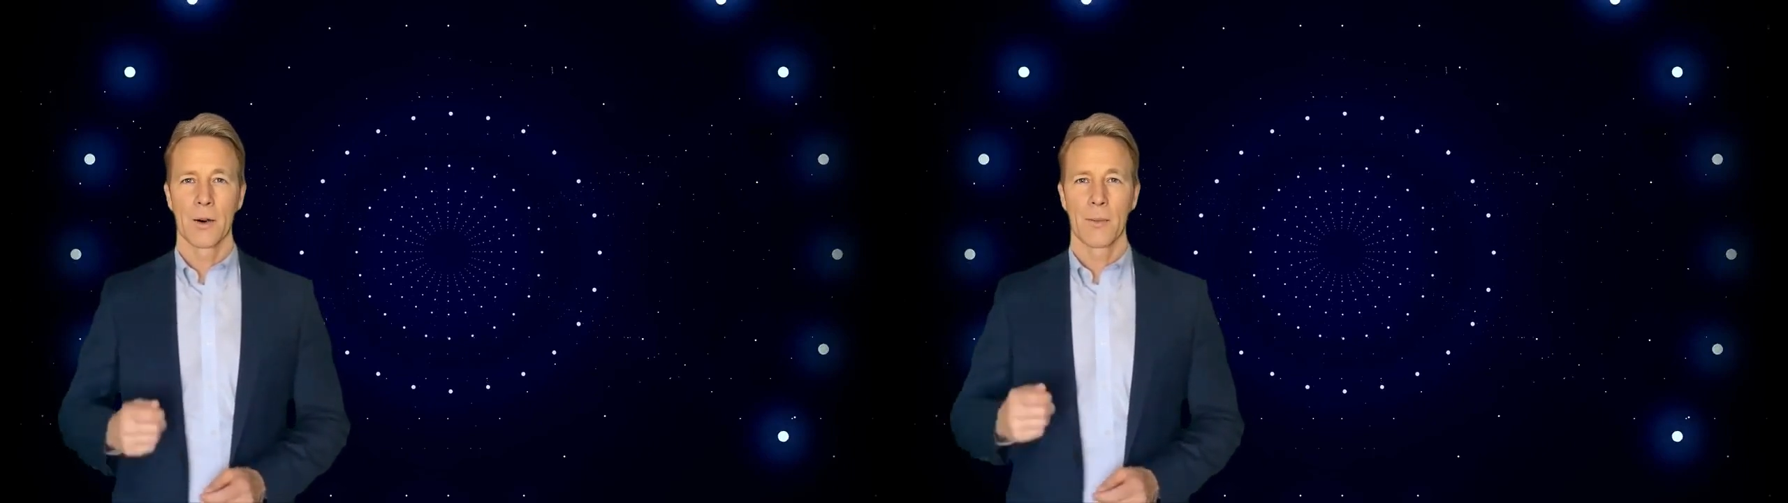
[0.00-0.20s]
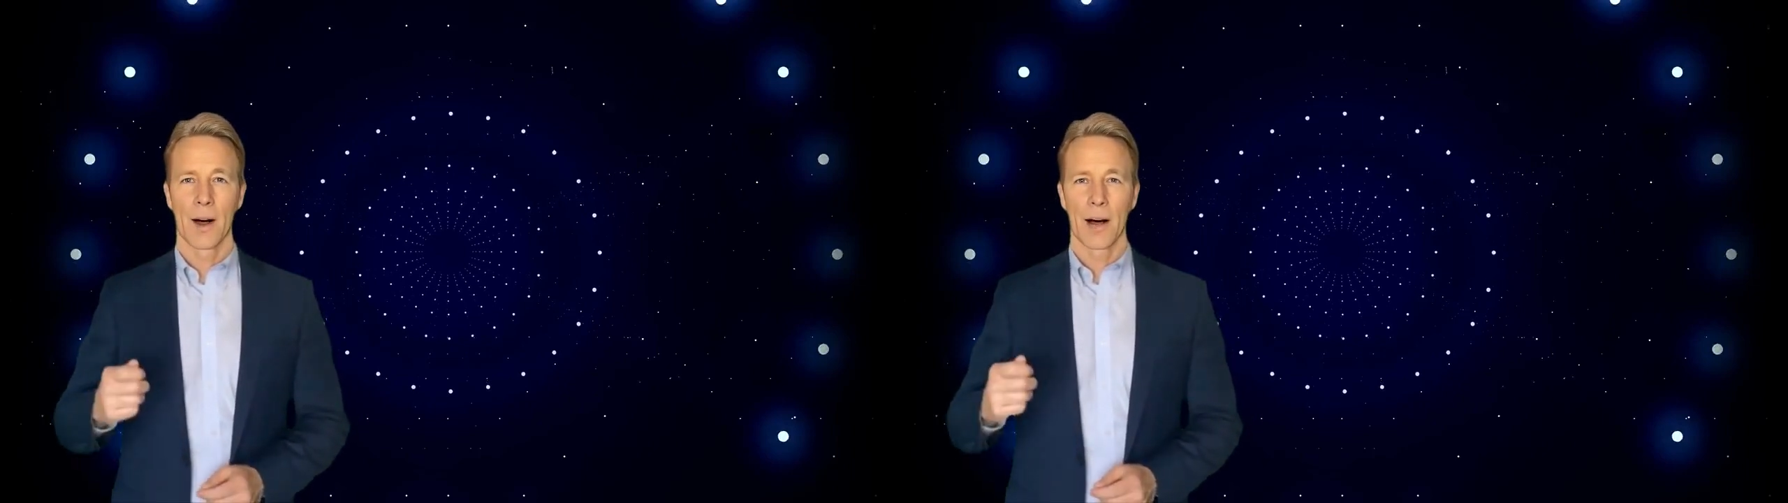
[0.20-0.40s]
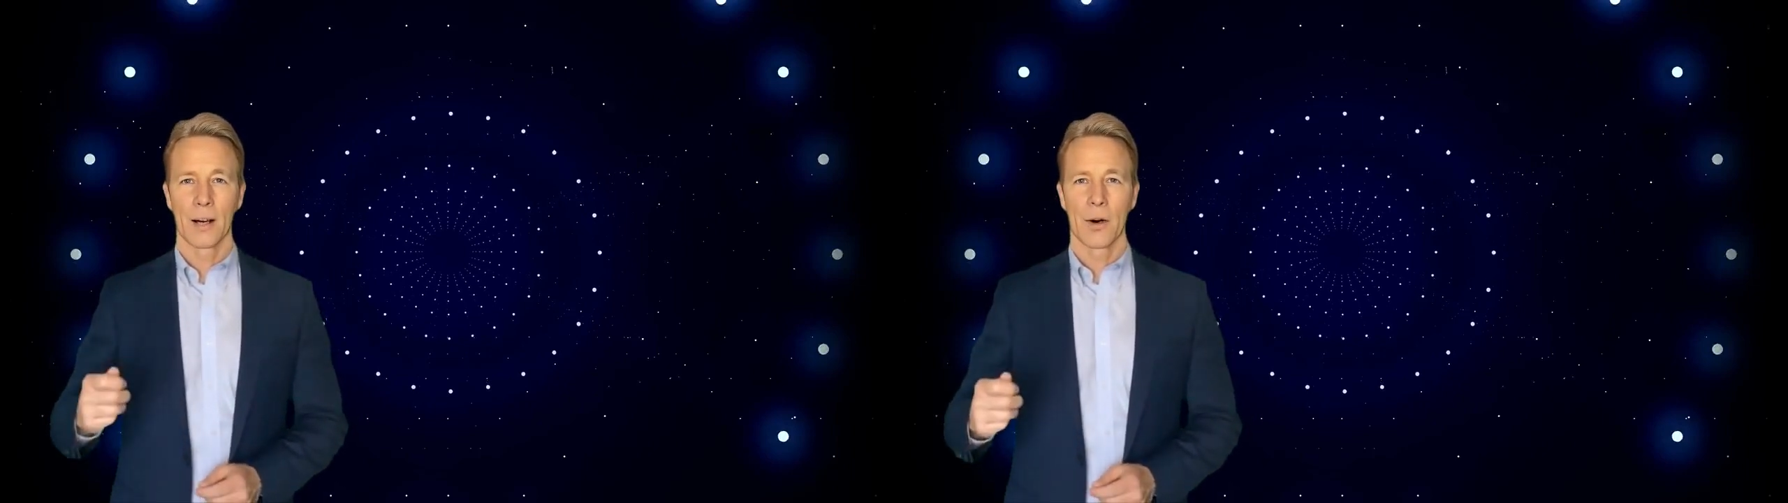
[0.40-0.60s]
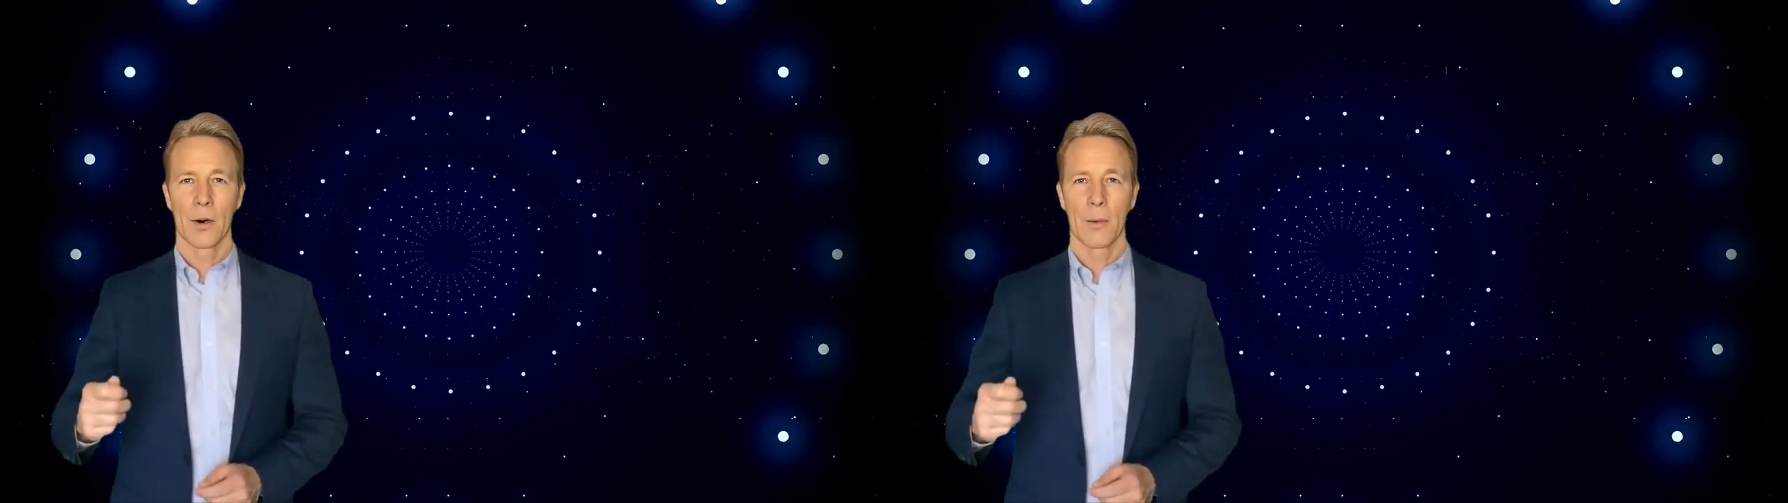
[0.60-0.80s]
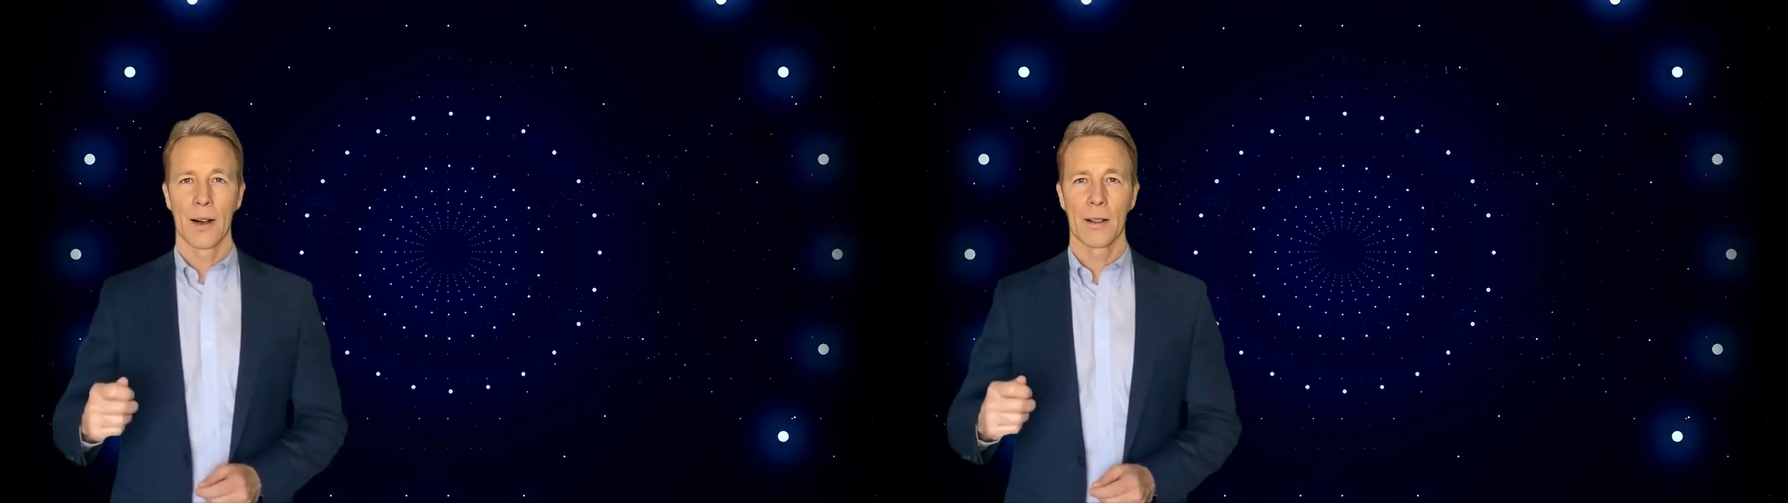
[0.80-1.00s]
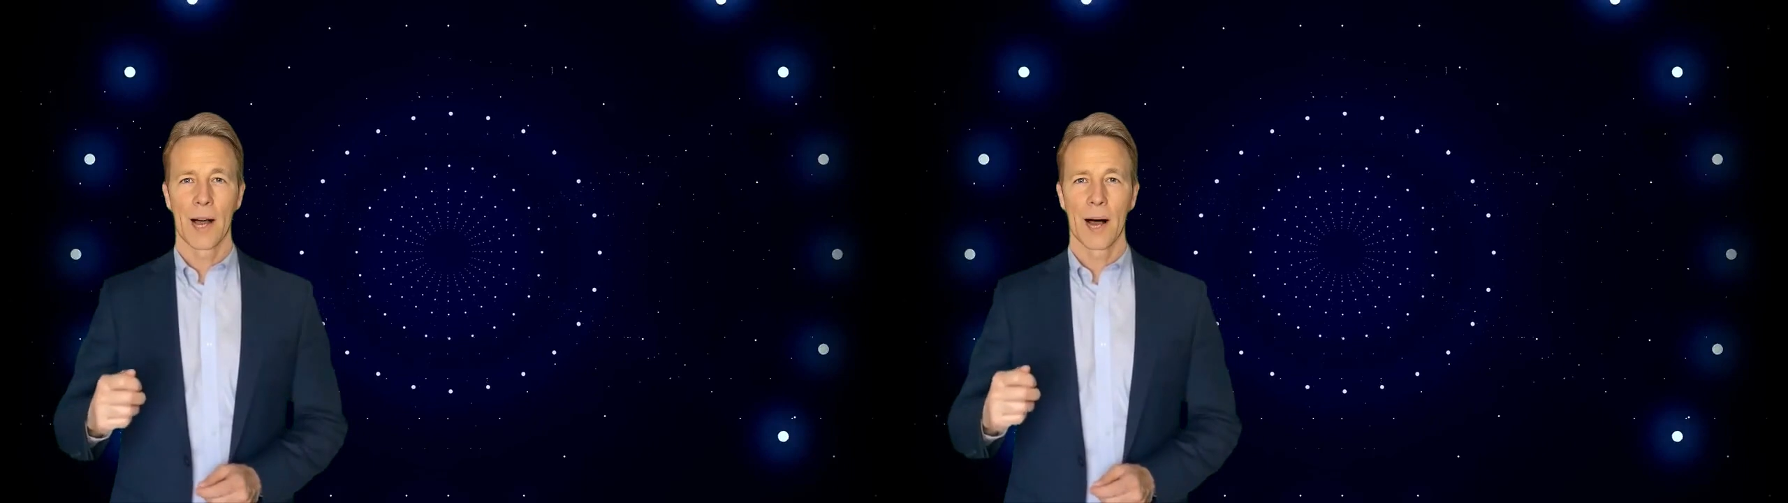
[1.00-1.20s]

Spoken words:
supply curve and the